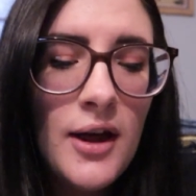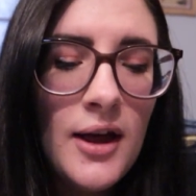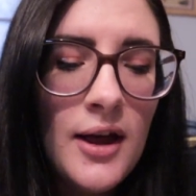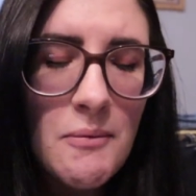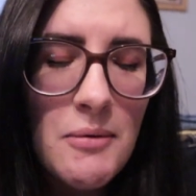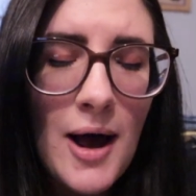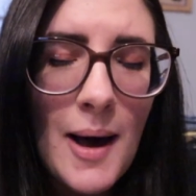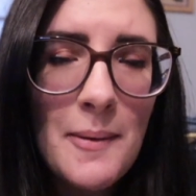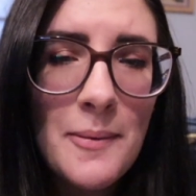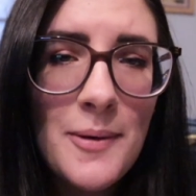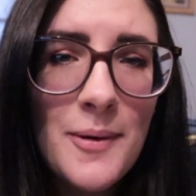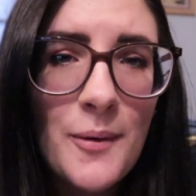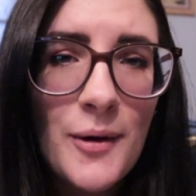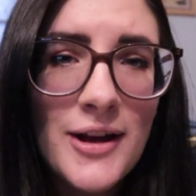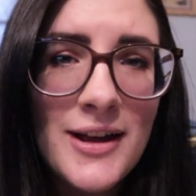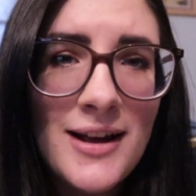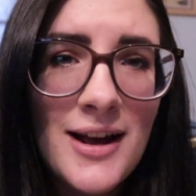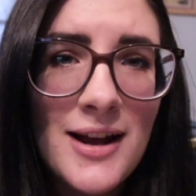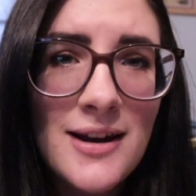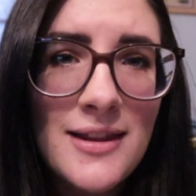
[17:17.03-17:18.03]
I'll probably be
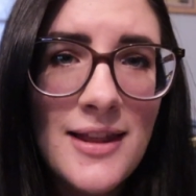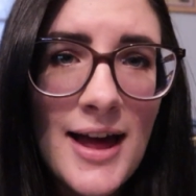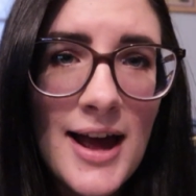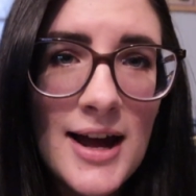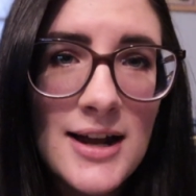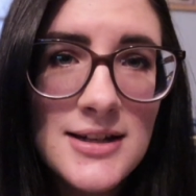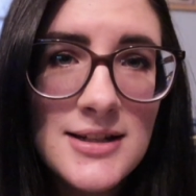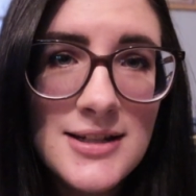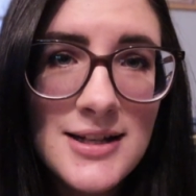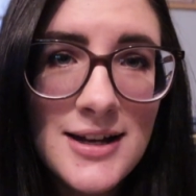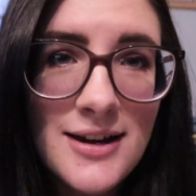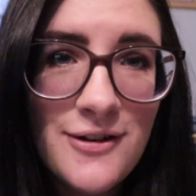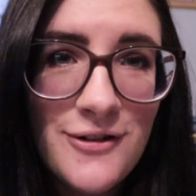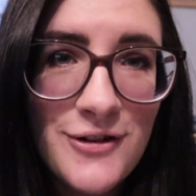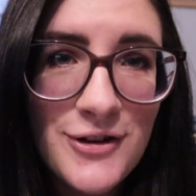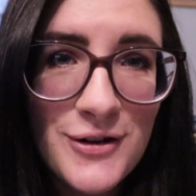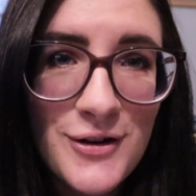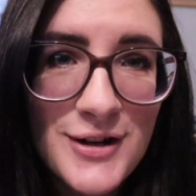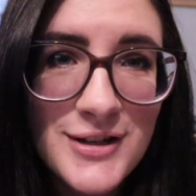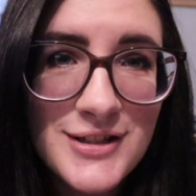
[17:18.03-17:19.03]
working on that
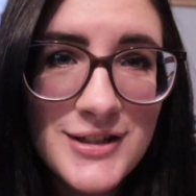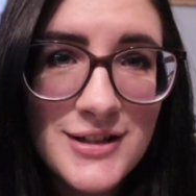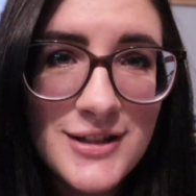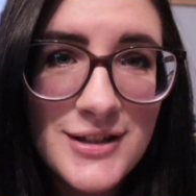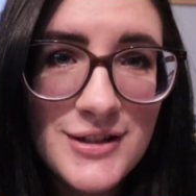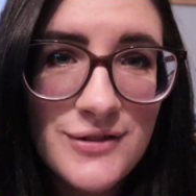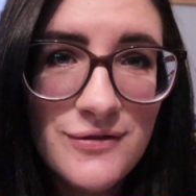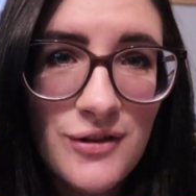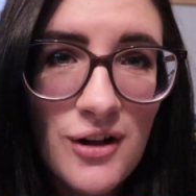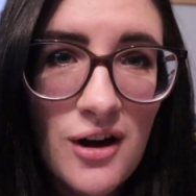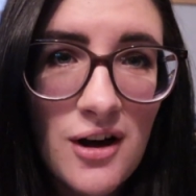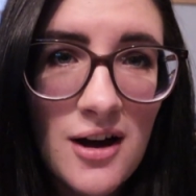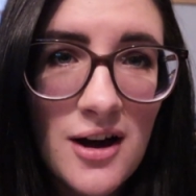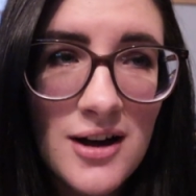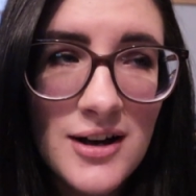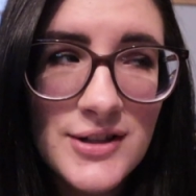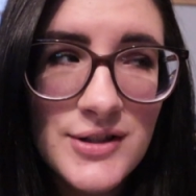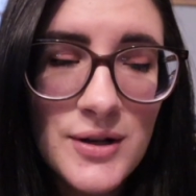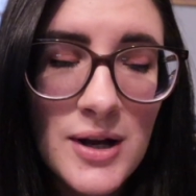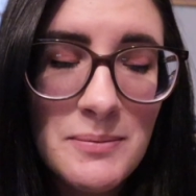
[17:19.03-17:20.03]
for the rest of this
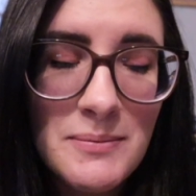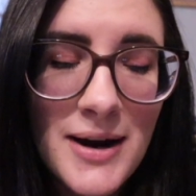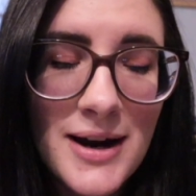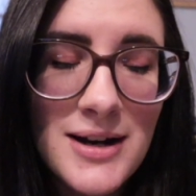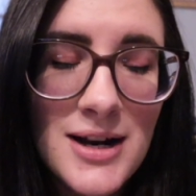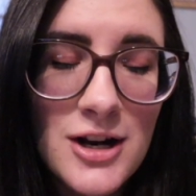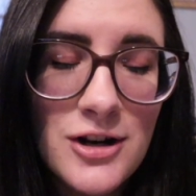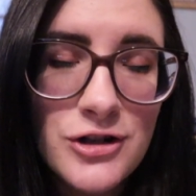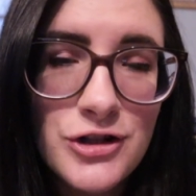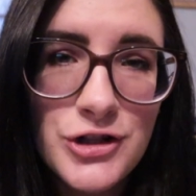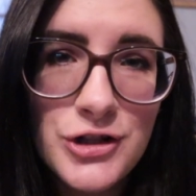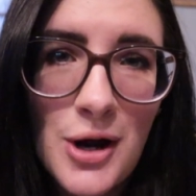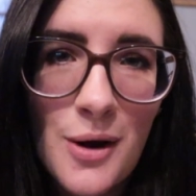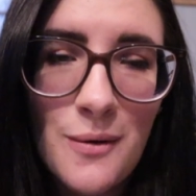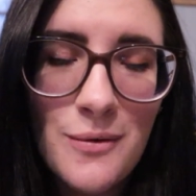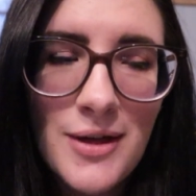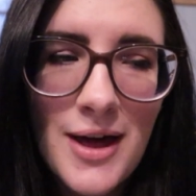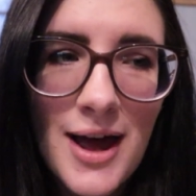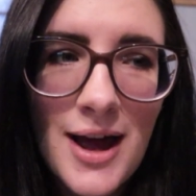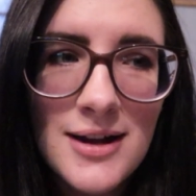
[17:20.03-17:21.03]
vlog, so I might not
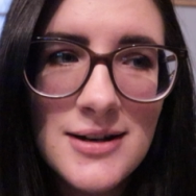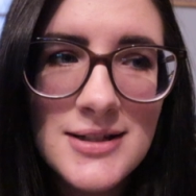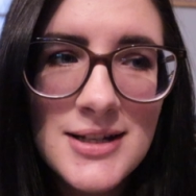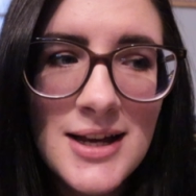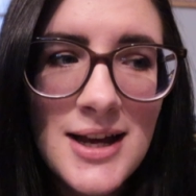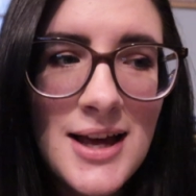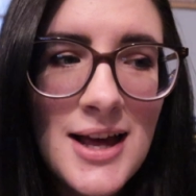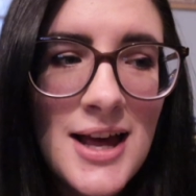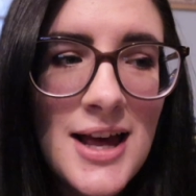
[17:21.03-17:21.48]
show that.